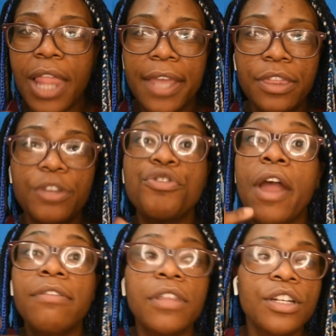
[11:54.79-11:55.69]
like the
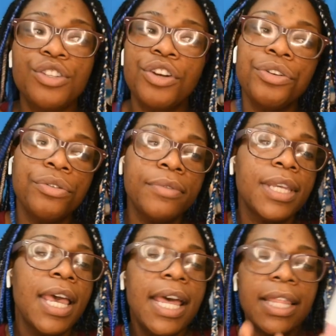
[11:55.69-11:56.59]
traveler journals.
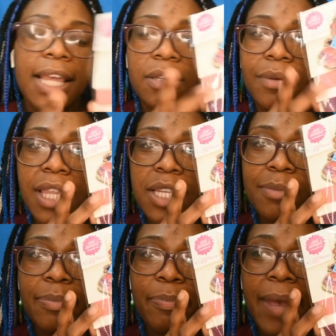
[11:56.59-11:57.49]
That's what this
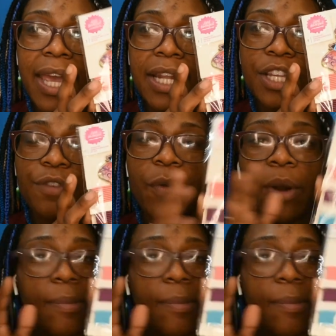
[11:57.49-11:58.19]
band is for,